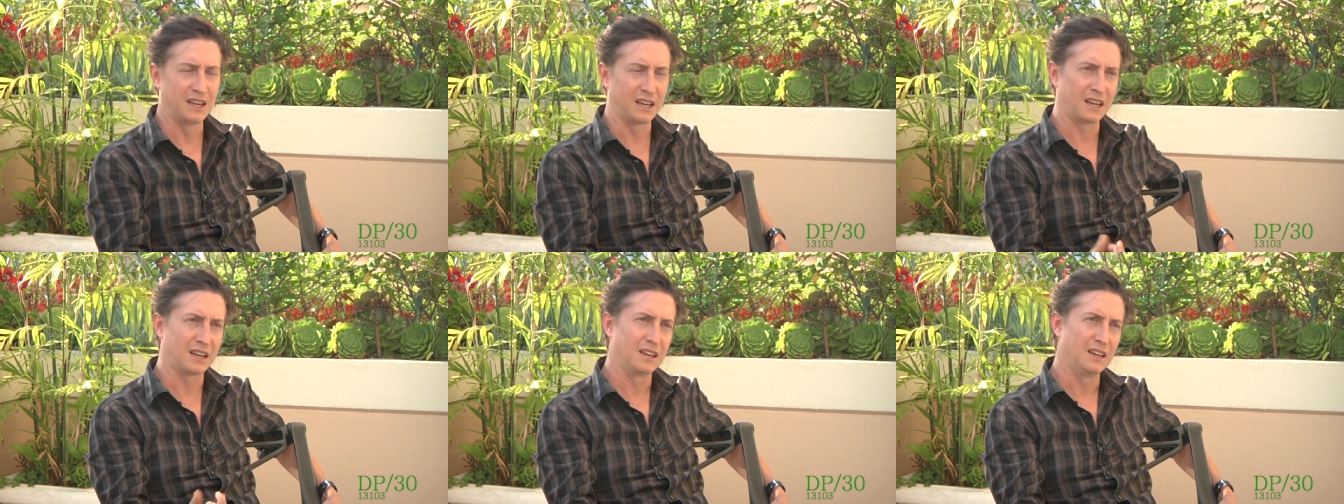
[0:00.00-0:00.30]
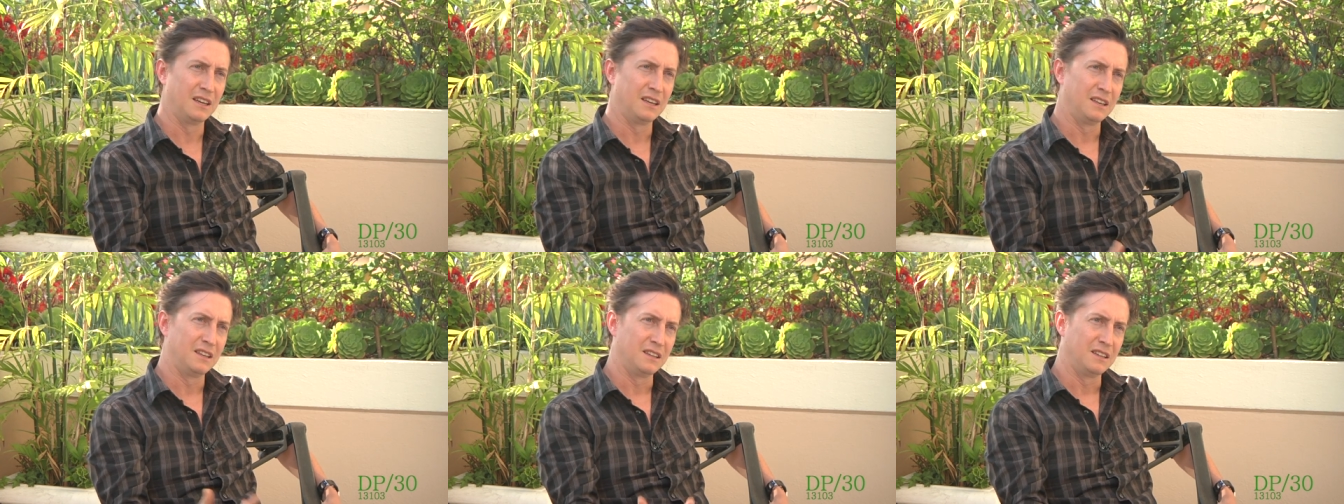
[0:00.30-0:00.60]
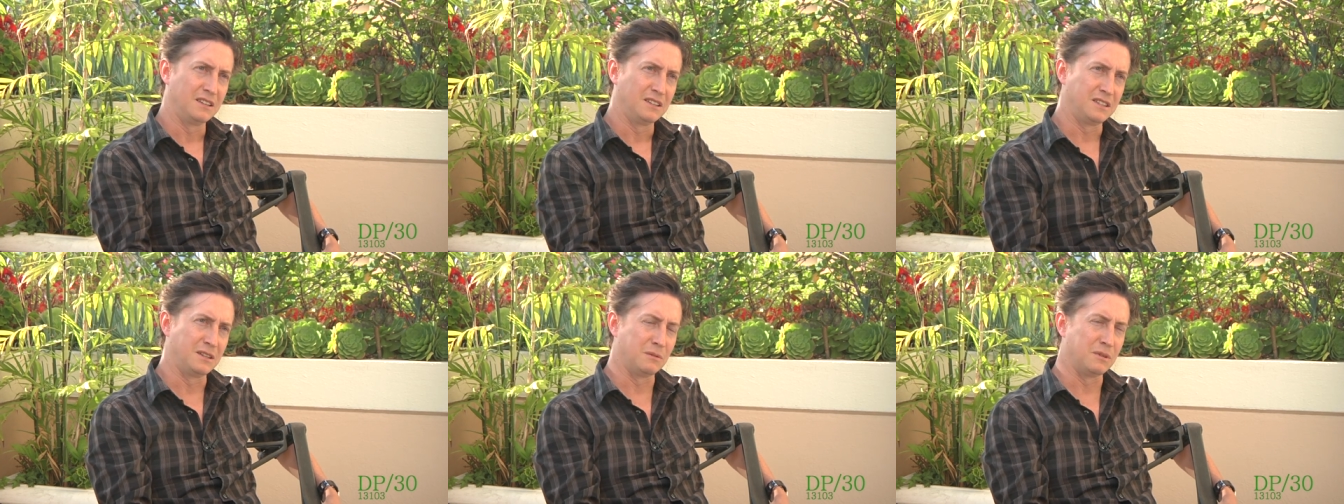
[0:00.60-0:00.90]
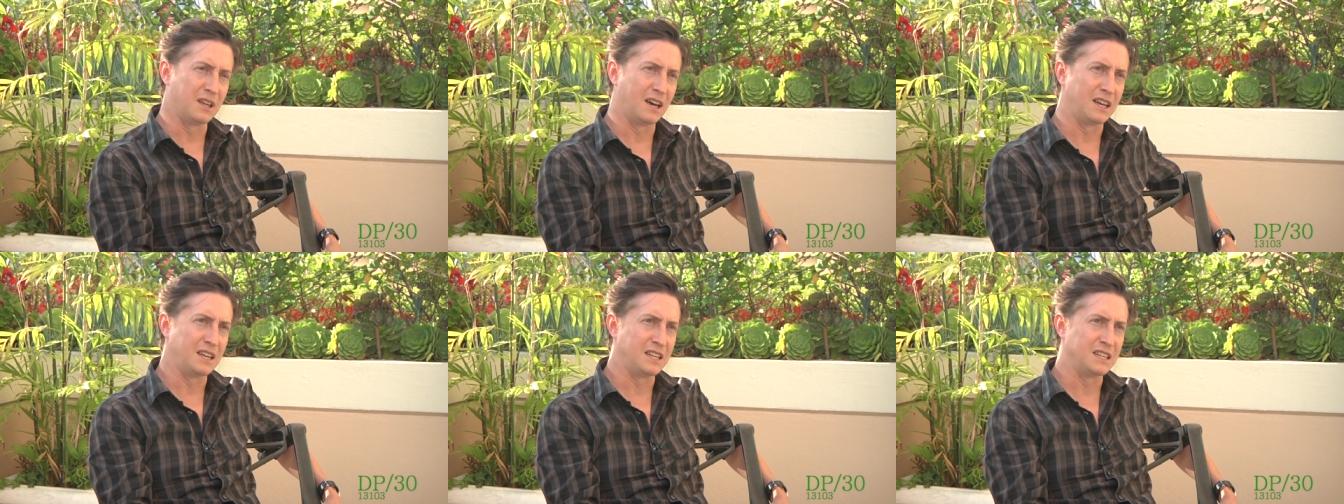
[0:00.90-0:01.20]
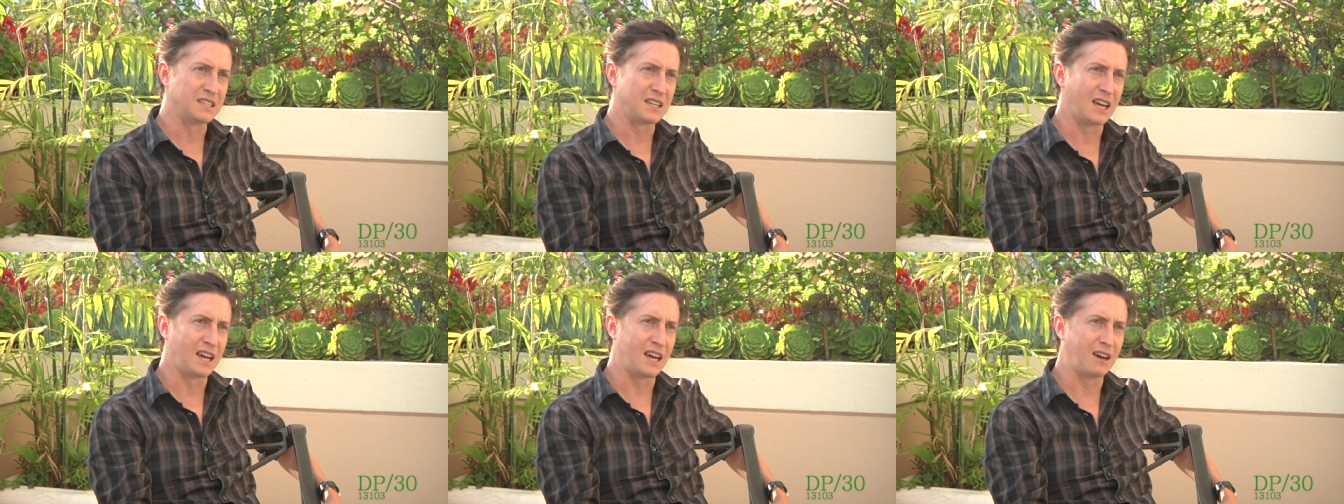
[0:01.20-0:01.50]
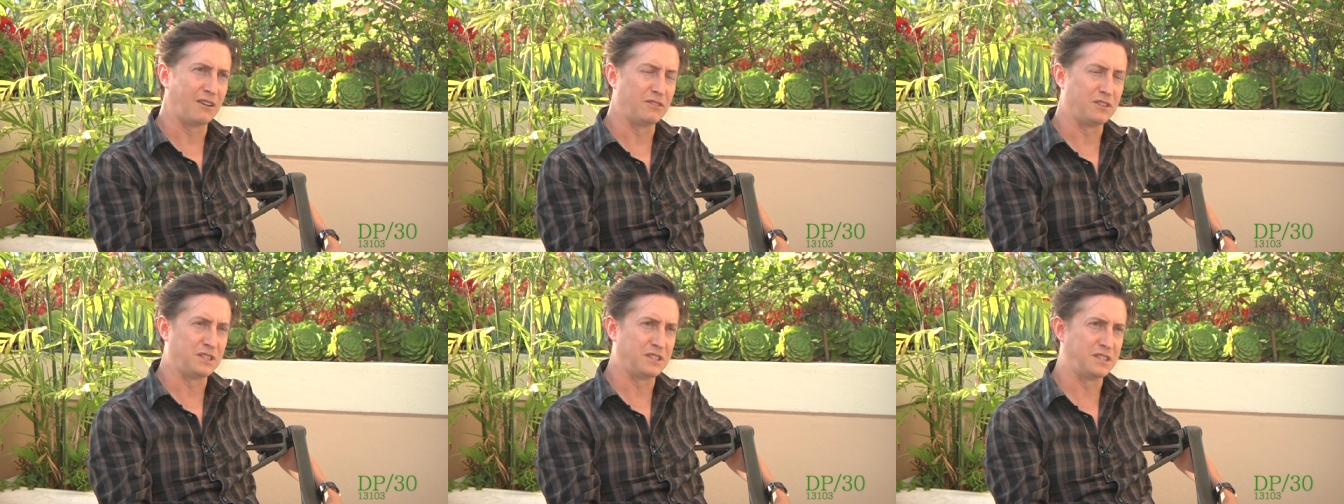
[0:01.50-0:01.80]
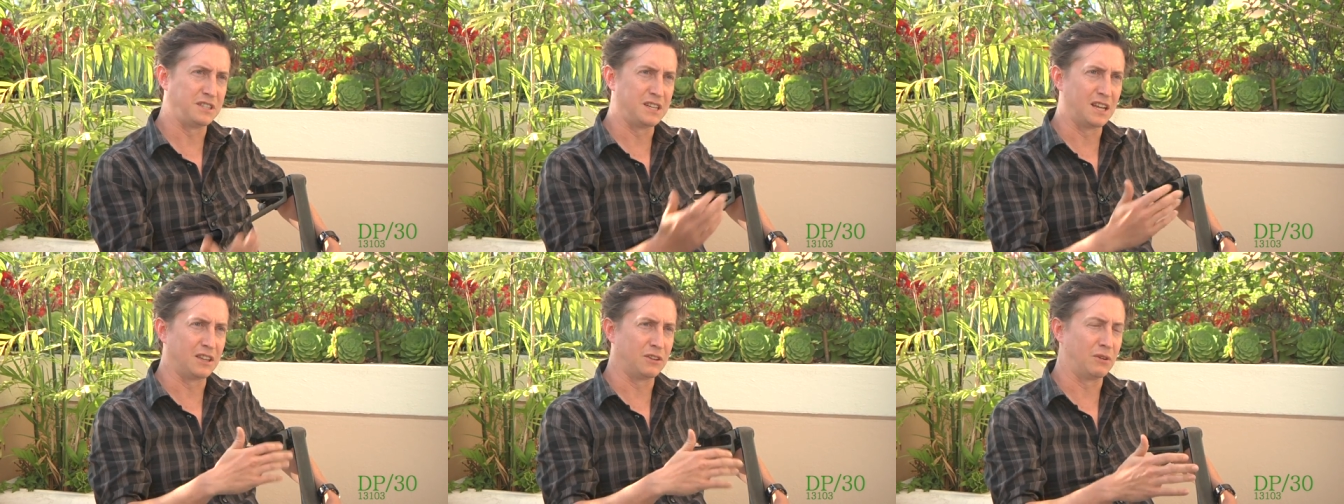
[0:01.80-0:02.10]
like some of the ideas I have, just
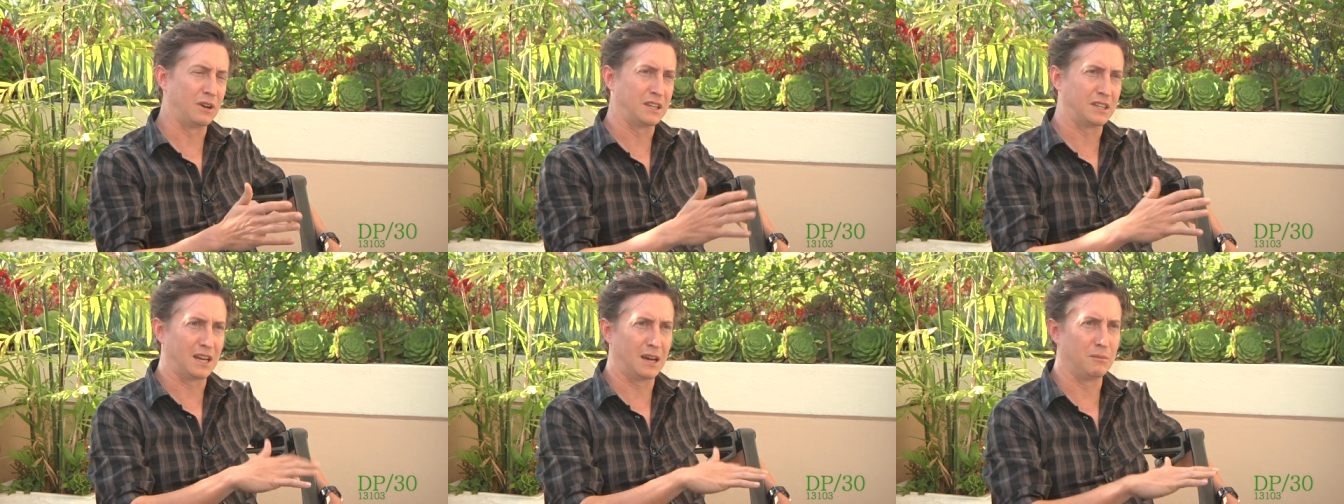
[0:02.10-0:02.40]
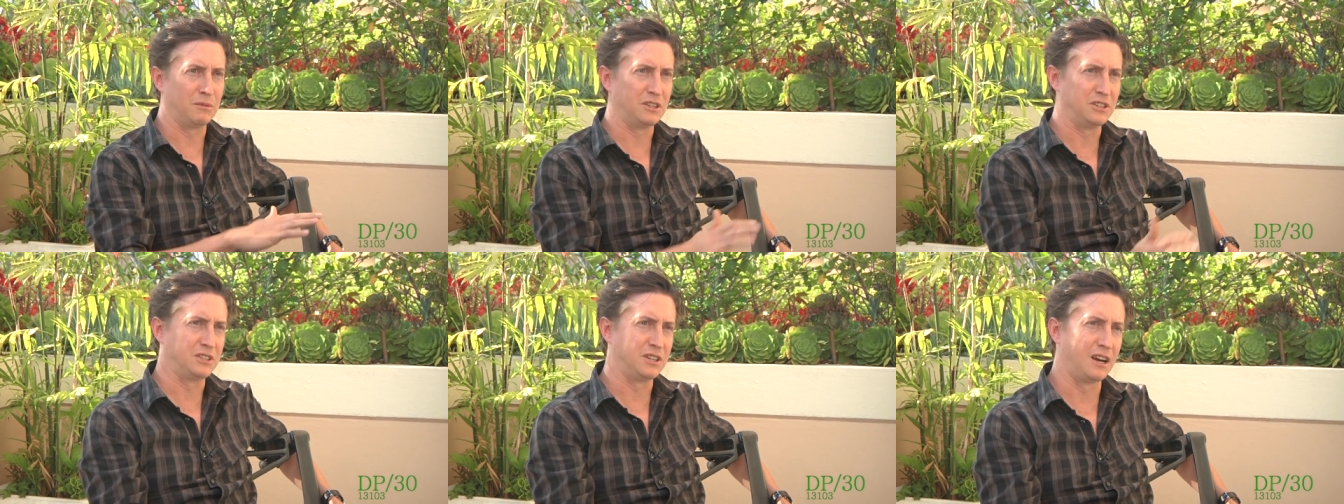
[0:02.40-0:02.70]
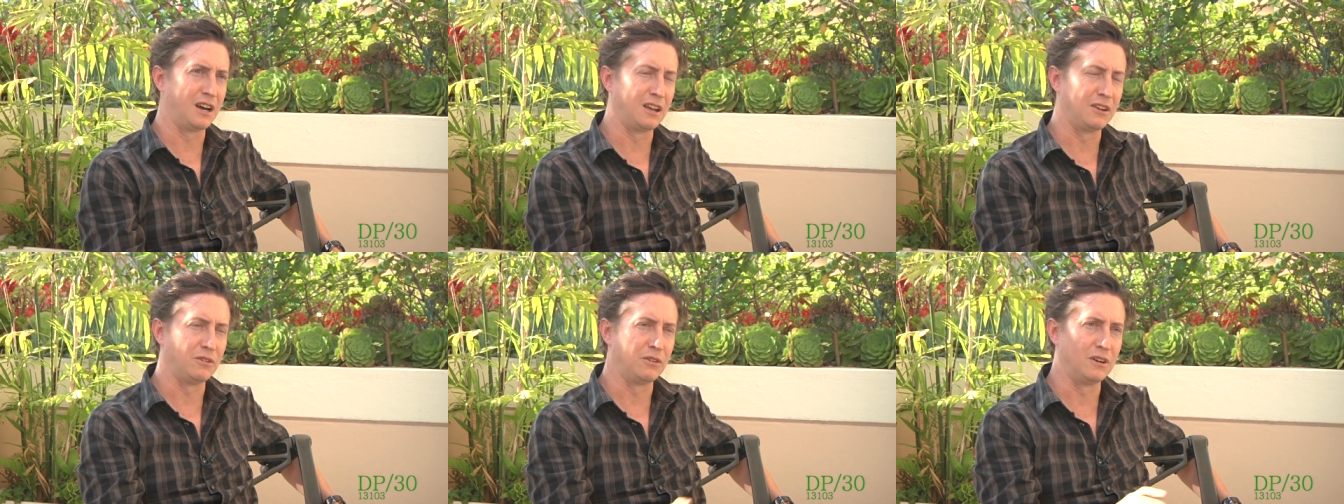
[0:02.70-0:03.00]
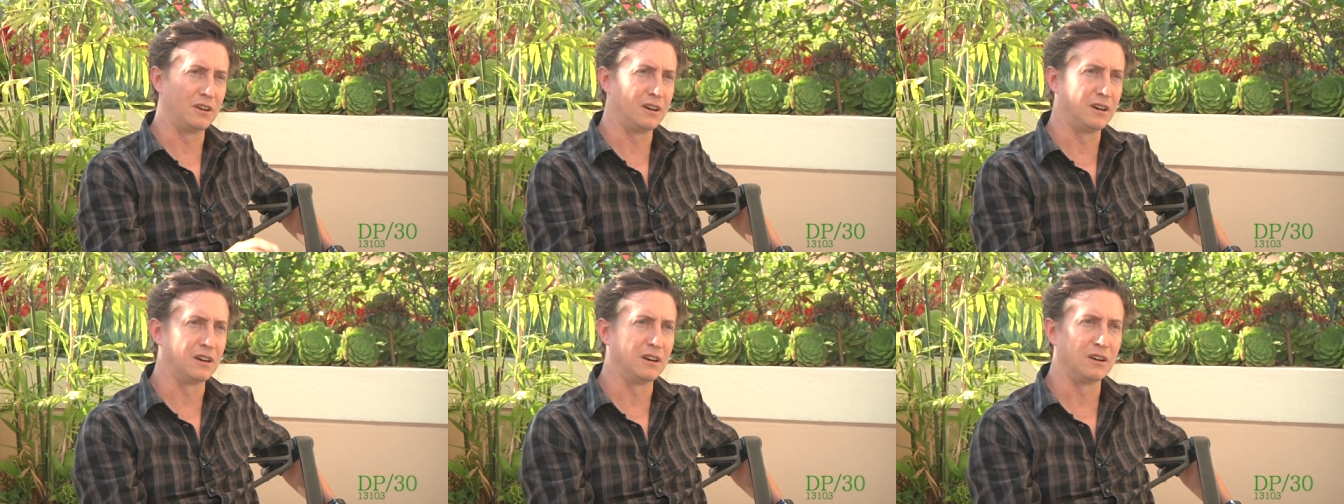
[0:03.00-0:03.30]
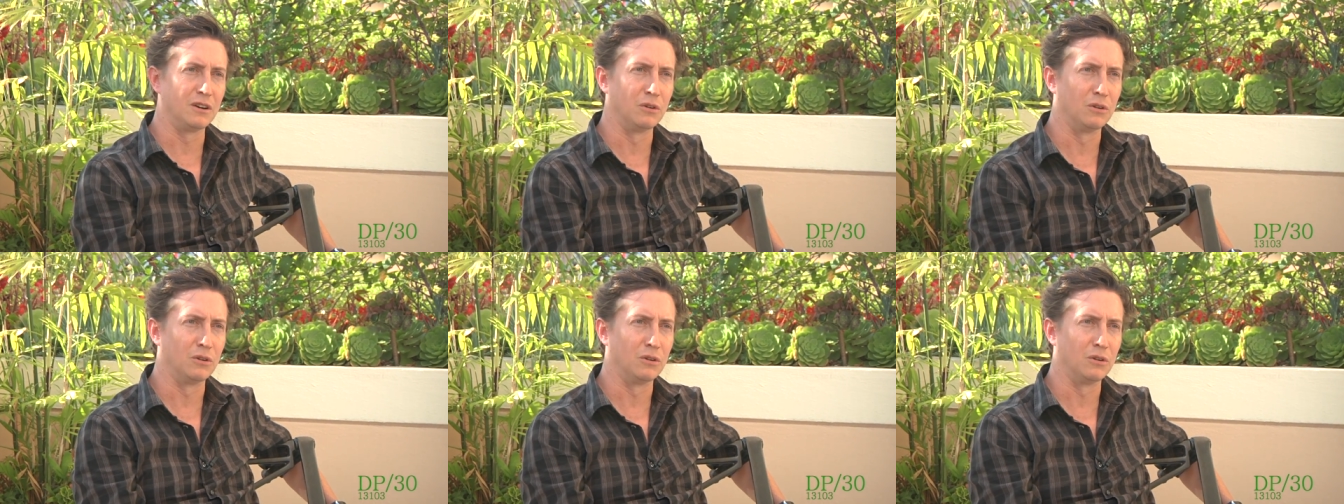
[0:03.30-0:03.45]
it's not the right time in the genre,